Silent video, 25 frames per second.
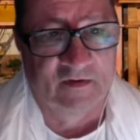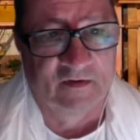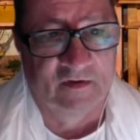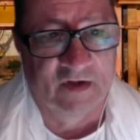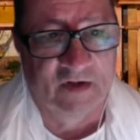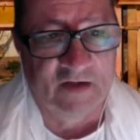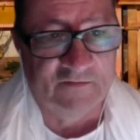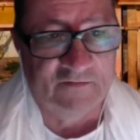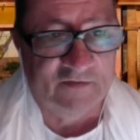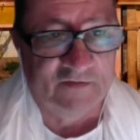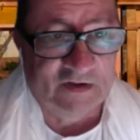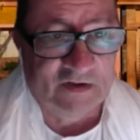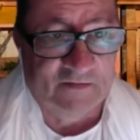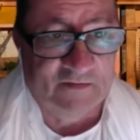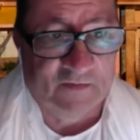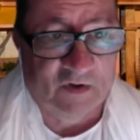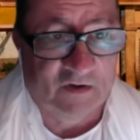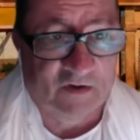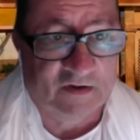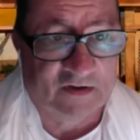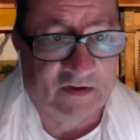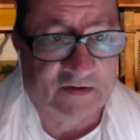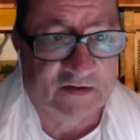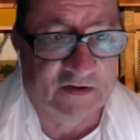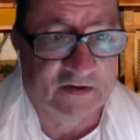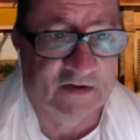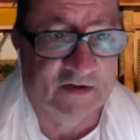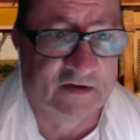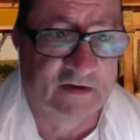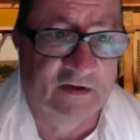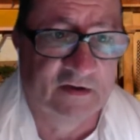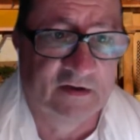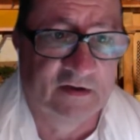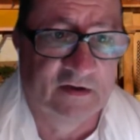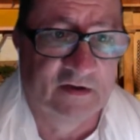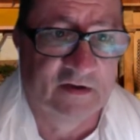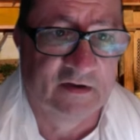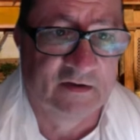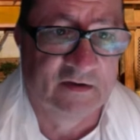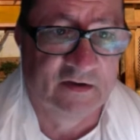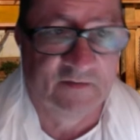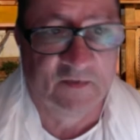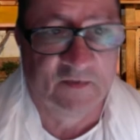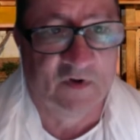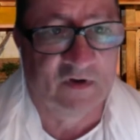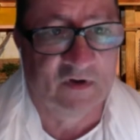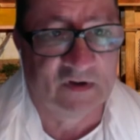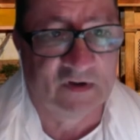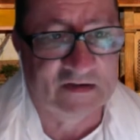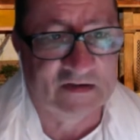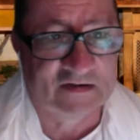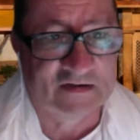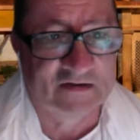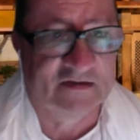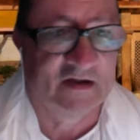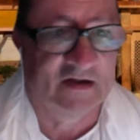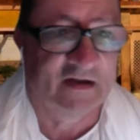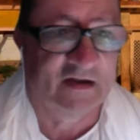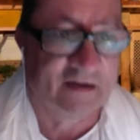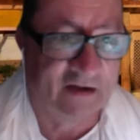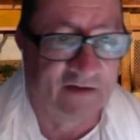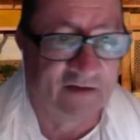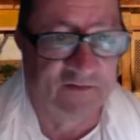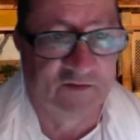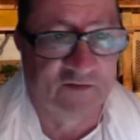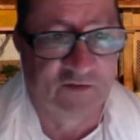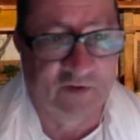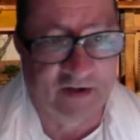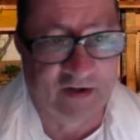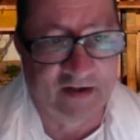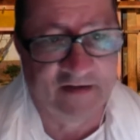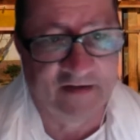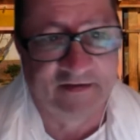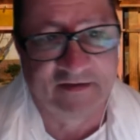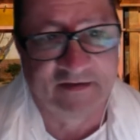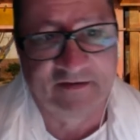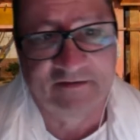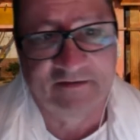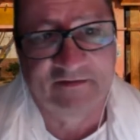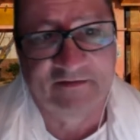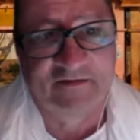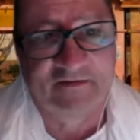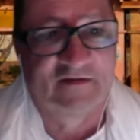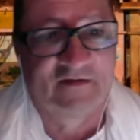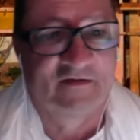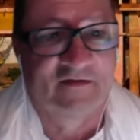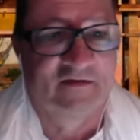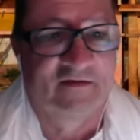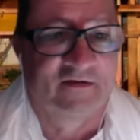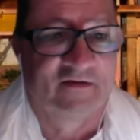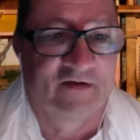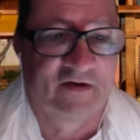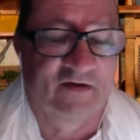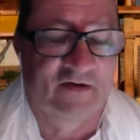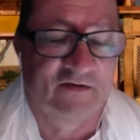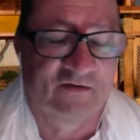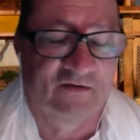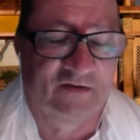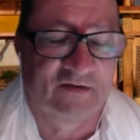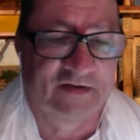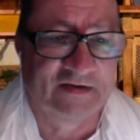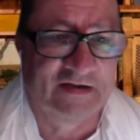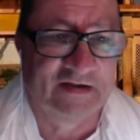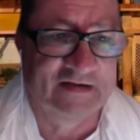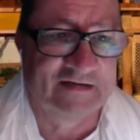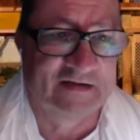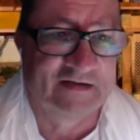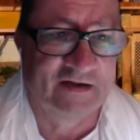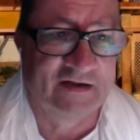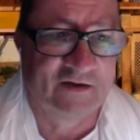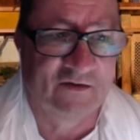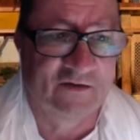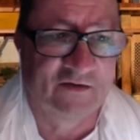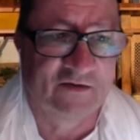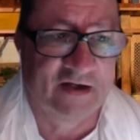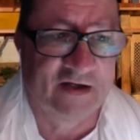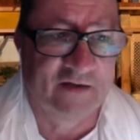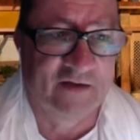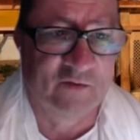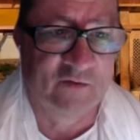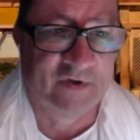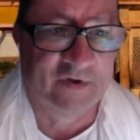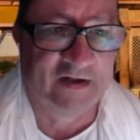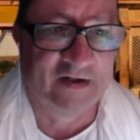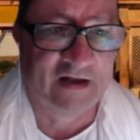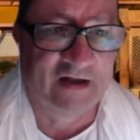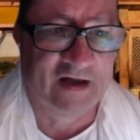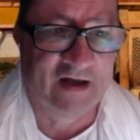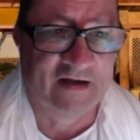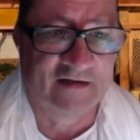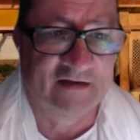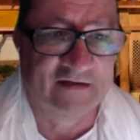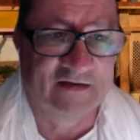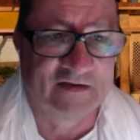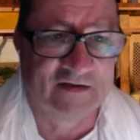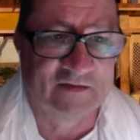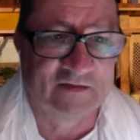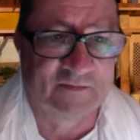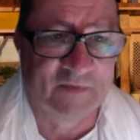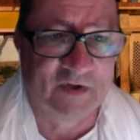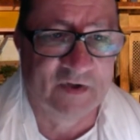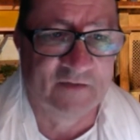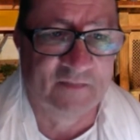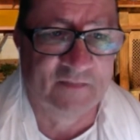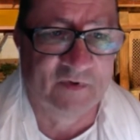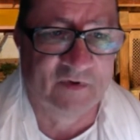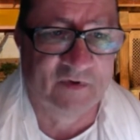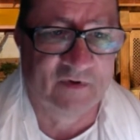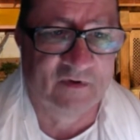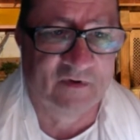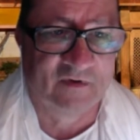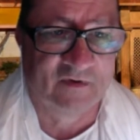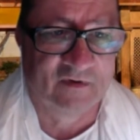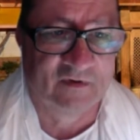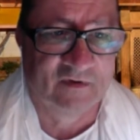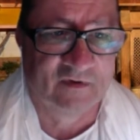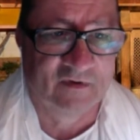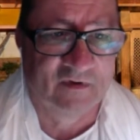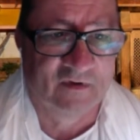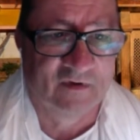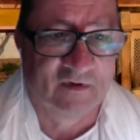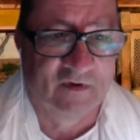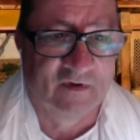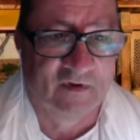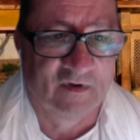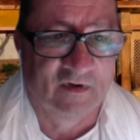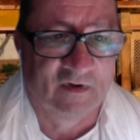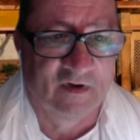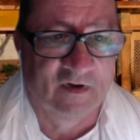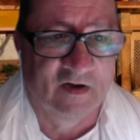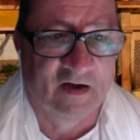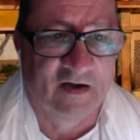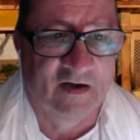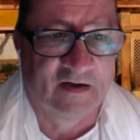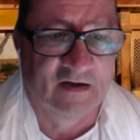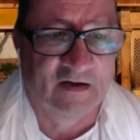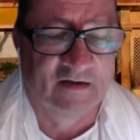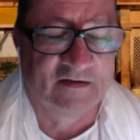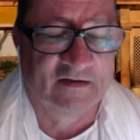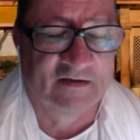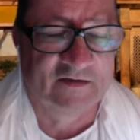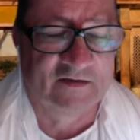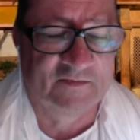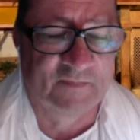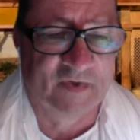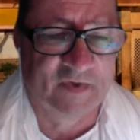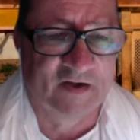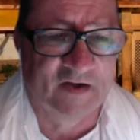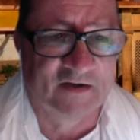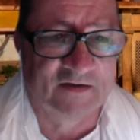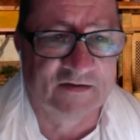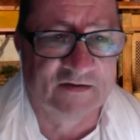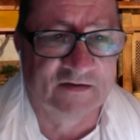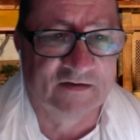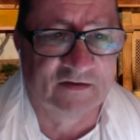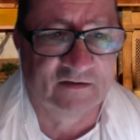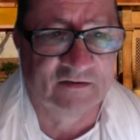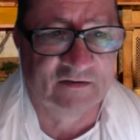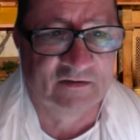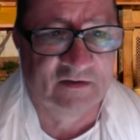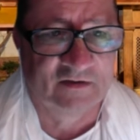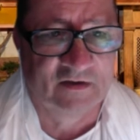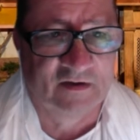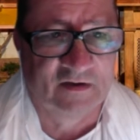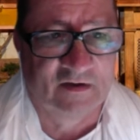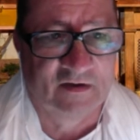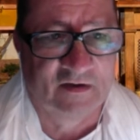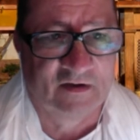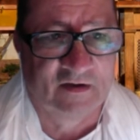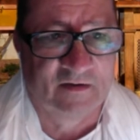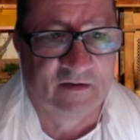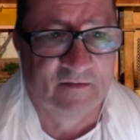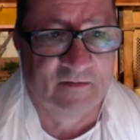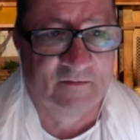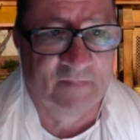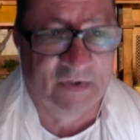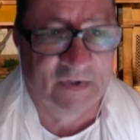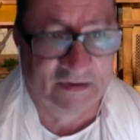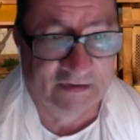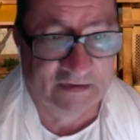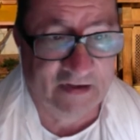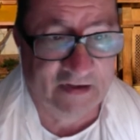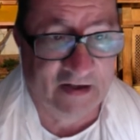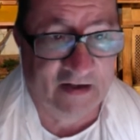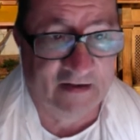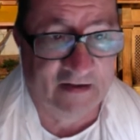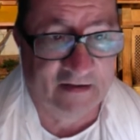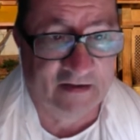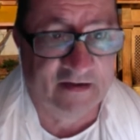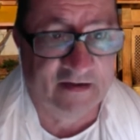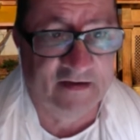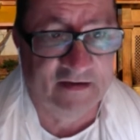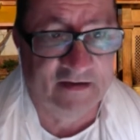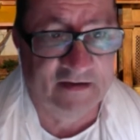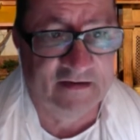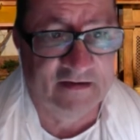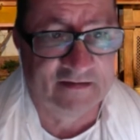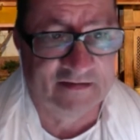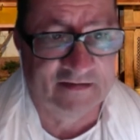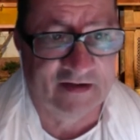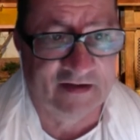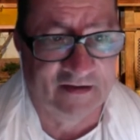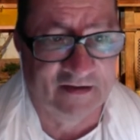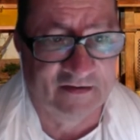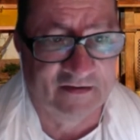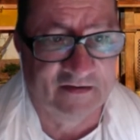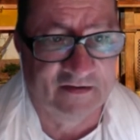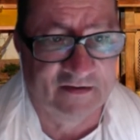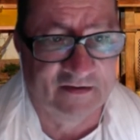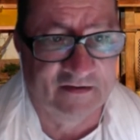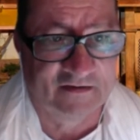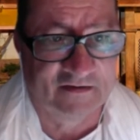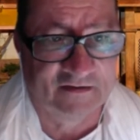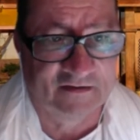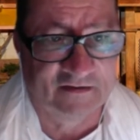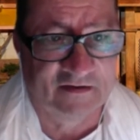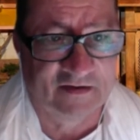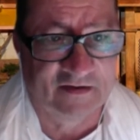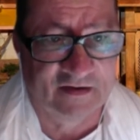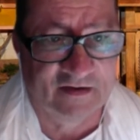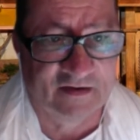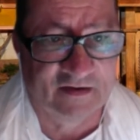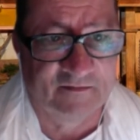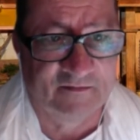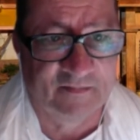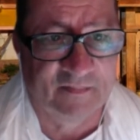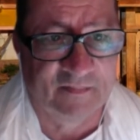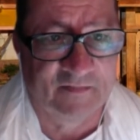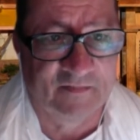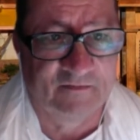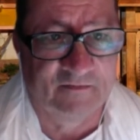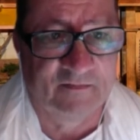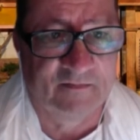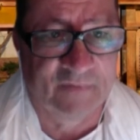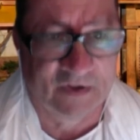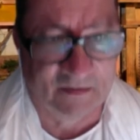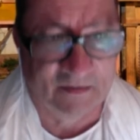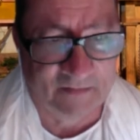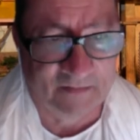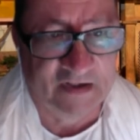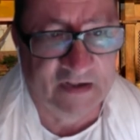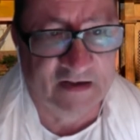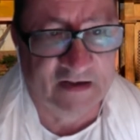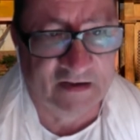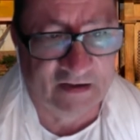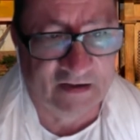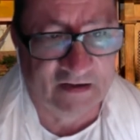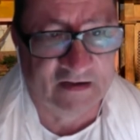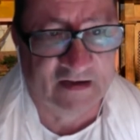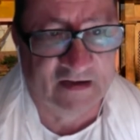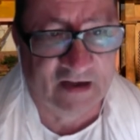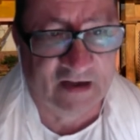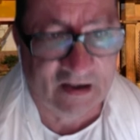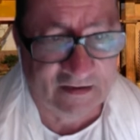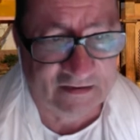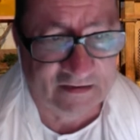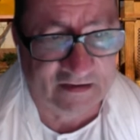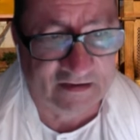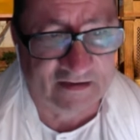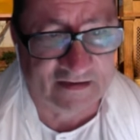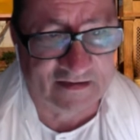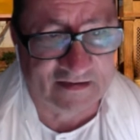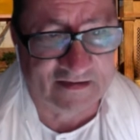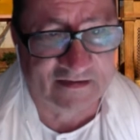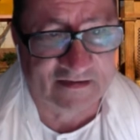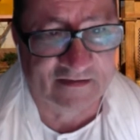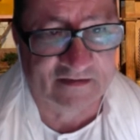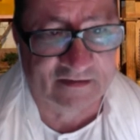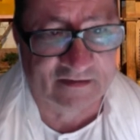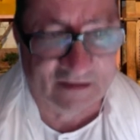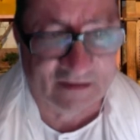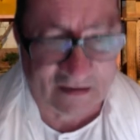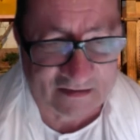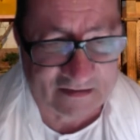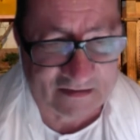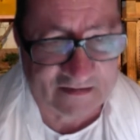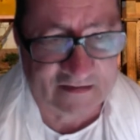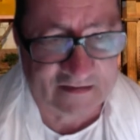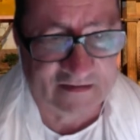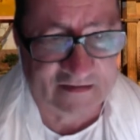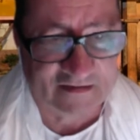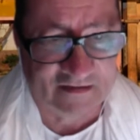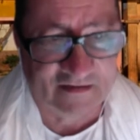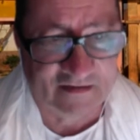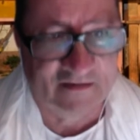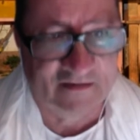Even democracy, they come together, you know, and they say, okay, we like these people, this person, but then he's under the Brahminical guidance. That's